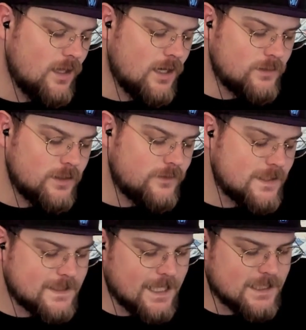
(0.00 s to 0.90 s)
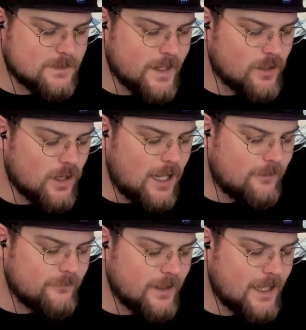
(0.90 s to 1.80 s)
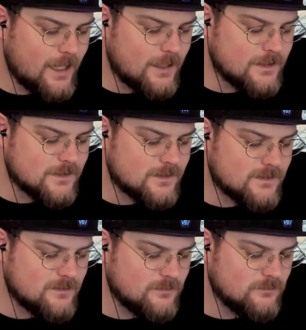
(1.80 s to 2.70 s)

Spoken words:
I wonder if this deck is better off as